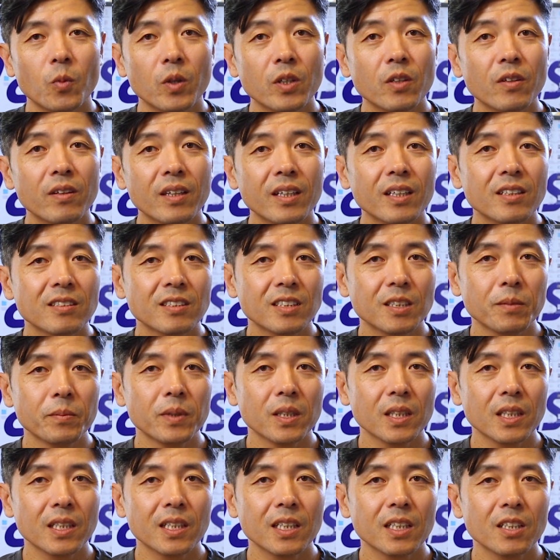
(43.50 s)
When you think of
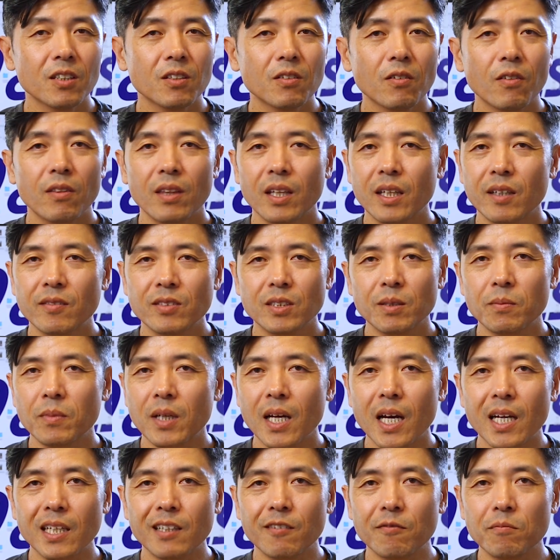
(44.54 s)
stability, you think of some
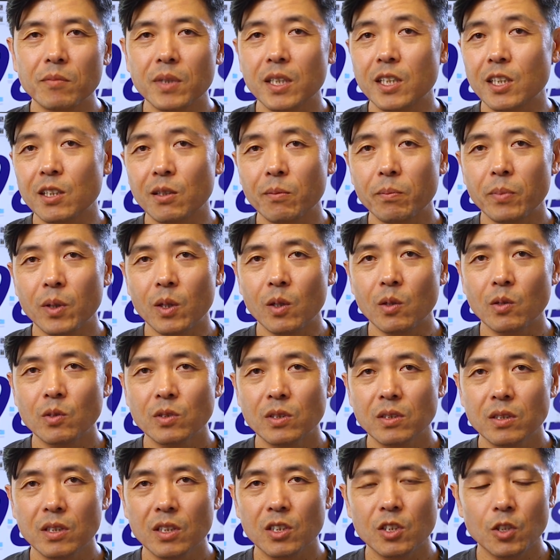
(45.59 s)
kind of medial
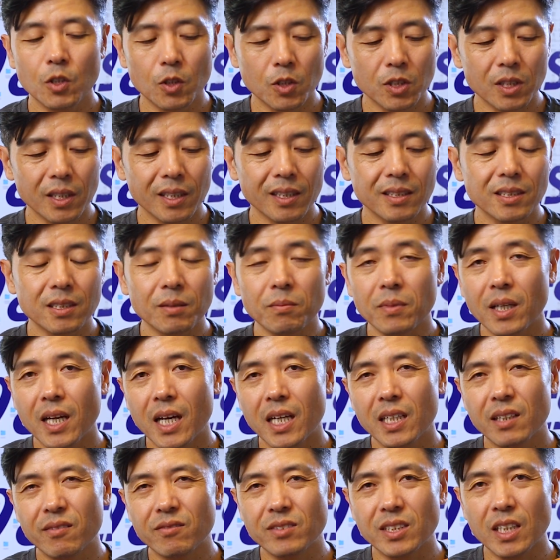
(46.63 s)
post. Usually it's some
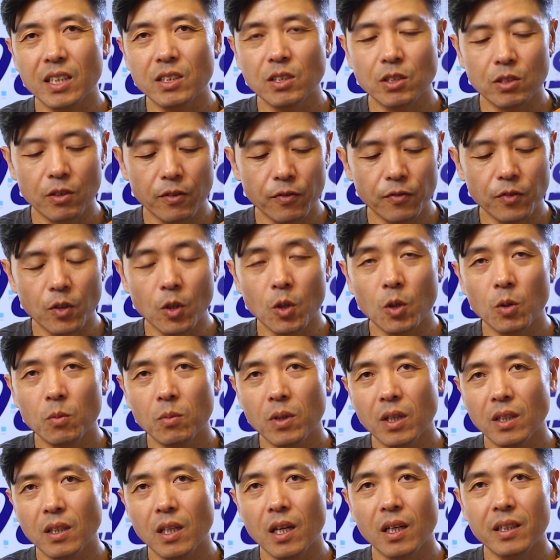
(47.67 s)
kind of denser foam
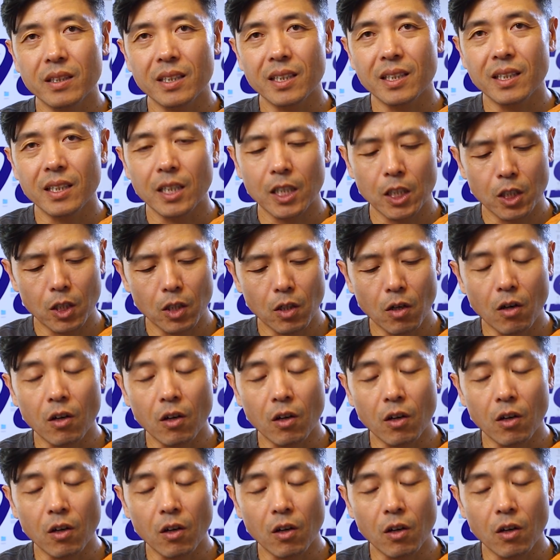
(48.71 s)
along the inner